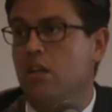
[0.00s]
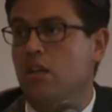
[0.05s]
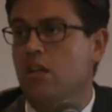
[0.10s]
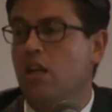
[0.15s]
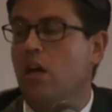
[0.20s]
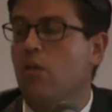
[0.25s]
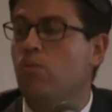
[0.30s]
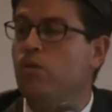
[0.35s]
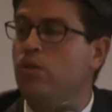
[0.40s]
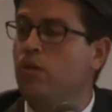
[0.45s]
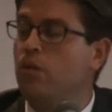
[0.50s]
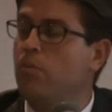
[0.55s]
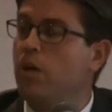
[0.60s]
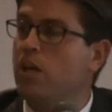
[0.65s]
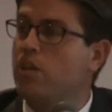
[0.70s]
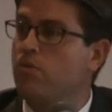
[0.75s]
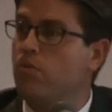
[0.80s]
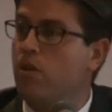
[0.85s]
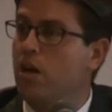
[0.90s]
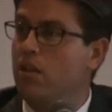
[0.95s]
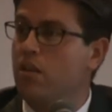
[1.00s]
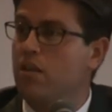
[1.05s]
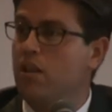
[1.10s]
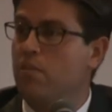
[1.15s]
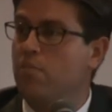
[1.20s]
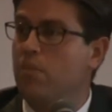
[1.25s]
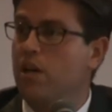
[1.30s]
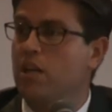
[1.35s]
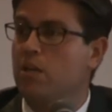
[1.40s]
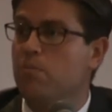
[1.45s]
Now, wouldn't you much rather
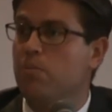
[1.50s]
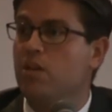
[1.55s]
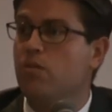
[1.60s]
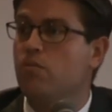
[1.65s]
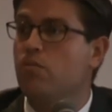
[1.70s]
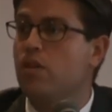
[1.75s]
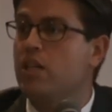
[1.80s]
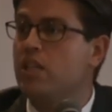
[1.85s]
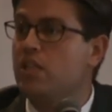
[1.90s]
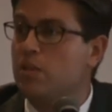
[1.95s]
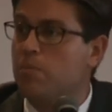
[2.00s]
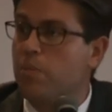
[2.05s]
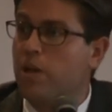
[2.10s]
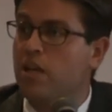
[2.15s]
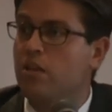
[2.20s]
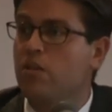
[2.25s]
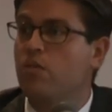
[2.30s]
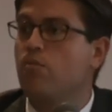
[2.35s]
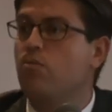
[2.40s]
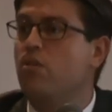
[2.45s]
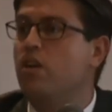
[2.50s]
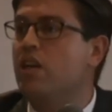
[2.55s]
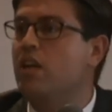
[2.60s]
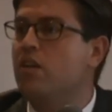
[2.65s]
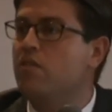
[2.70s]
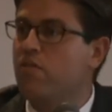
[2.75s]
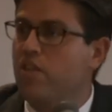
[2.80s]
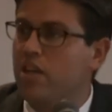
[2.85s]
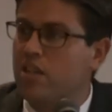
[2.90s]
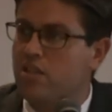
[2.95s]
that money be
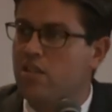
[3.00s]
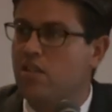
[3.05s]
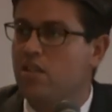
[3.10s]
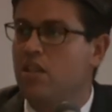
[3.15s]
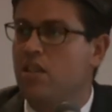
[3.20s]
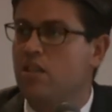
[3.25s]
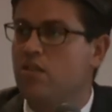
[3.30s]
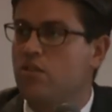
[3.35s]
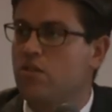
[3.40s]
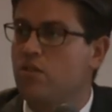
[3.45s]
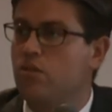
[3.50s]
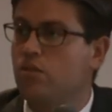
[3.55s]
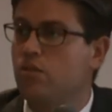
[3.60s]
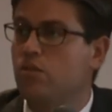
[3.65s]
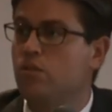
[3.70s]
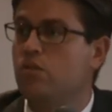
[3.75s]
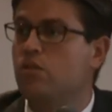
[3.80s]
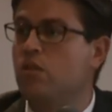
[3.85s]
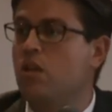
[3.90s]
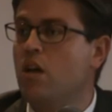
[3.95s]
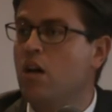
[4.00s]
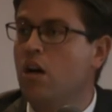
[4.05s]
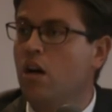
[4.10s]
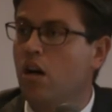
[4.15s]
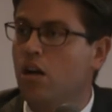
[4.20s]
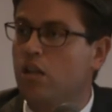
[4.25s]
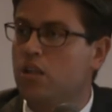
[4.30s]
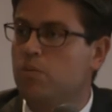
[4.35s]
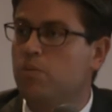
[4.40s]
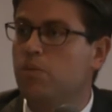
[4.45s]
reinvested in schools,
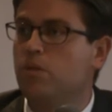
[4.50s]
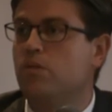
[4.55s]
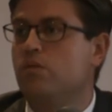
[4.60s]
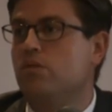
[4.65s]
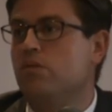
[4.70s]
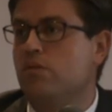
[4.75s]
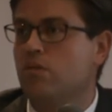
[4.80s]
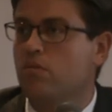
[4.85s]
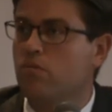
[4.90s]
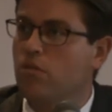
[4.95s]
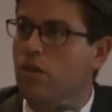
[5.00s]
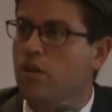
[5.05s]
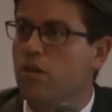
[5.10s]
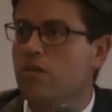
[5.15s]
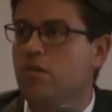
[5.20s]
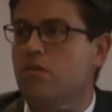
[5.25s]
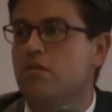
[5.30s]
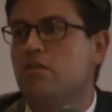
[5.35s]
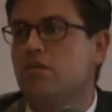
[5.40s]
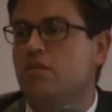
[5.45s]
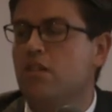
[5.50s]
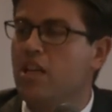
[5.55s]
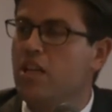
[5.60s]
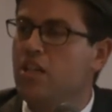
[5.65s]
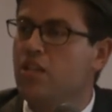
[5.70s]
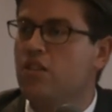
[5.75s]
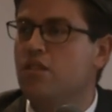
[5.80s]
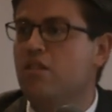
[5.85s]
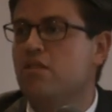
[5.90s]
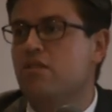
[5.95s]
hospitals, roads,
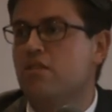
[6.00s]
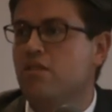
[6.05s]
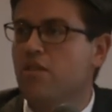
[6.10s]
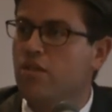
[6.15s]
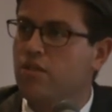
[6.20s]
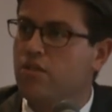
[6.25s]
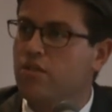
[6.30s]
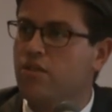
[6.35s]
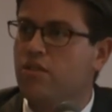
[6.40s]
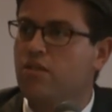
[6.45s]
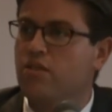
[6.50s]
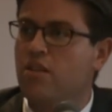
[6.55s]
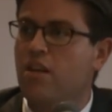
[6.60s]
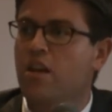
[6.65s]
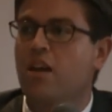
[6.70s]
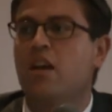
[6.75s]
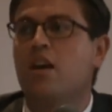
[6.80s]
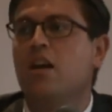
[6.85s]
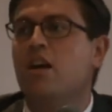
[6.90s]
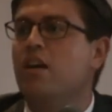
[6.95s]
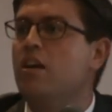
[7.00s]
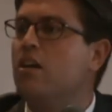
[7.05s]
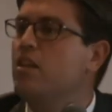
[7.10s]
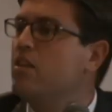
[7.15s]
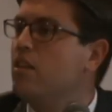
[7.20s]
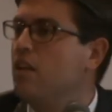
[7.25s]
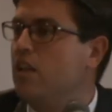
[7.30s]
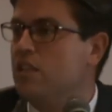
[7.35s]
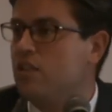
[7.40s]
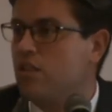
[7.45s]
teachers, nurses?
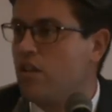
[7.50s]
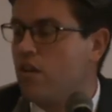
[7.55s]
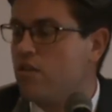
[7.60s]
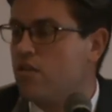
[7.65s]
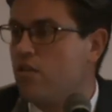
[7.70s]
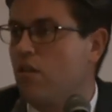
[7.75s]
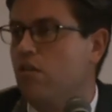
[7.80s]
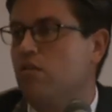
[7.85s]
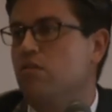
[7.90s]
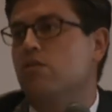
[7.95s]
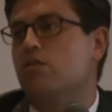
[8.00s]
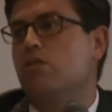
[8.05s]
The list goes on.